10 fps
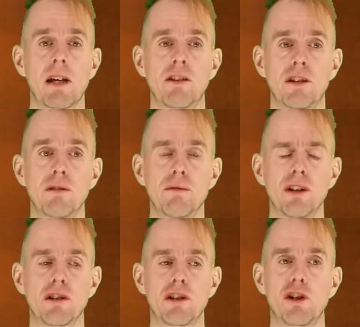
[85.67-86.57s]
is to
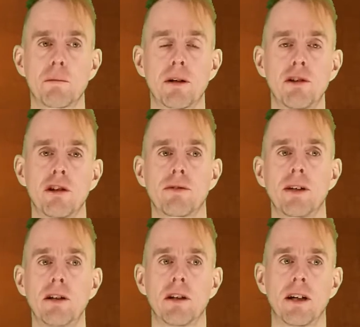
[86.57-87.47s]
convert your process
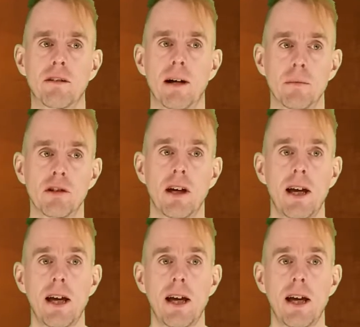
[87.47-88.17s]
flow diagrams